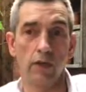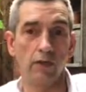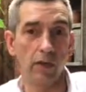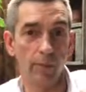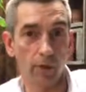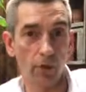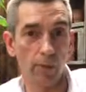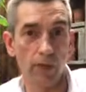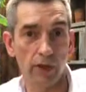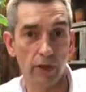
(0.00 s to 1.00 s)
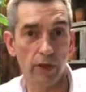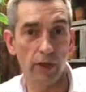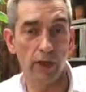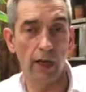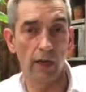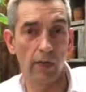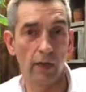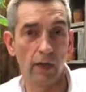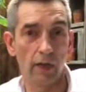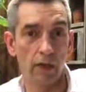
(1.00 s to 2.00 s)
development corporations in the
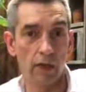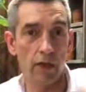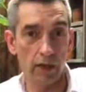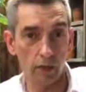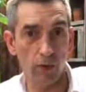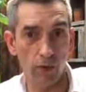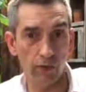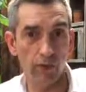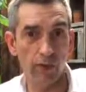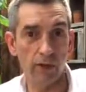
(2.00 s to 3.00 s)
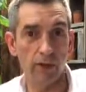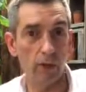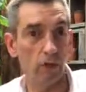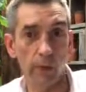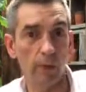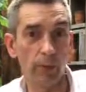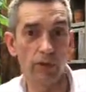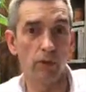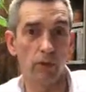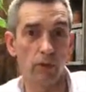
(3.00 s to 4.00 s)
area. So you can get quite a lot of information that's
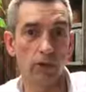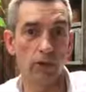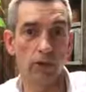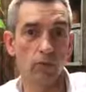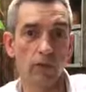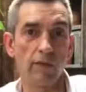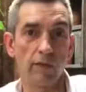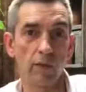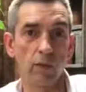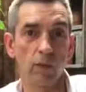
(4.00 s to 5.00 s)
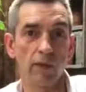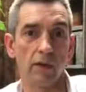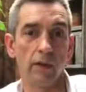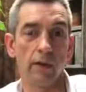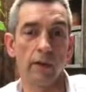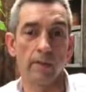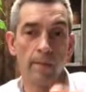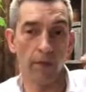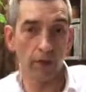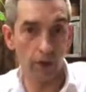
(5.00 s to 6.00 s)
copy-paste stuff. You don't have to reinvent the wheel.
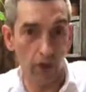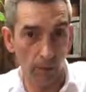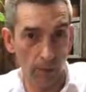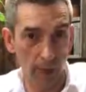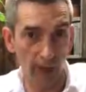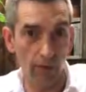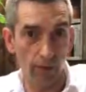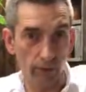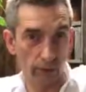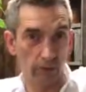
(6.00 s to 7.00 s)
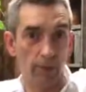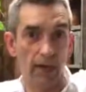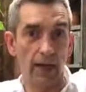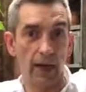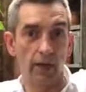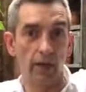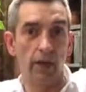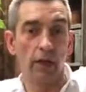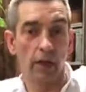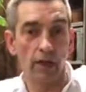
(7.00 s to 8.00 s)
And then come down, that's the big area,
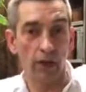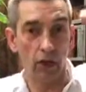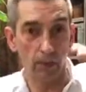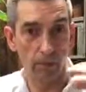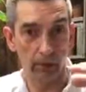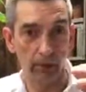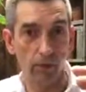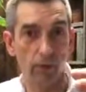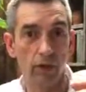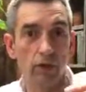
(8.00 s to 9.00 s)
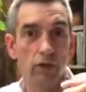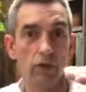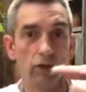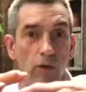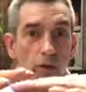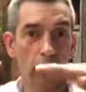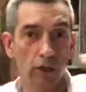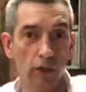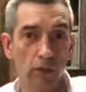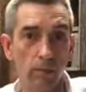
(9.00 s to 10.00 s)
and then come down to
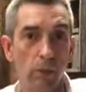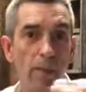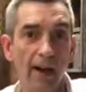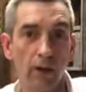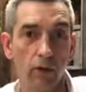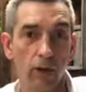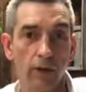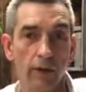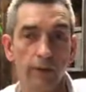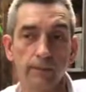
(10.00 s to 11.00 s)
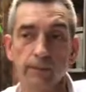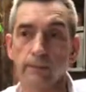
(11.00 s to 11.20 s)
the more macro area.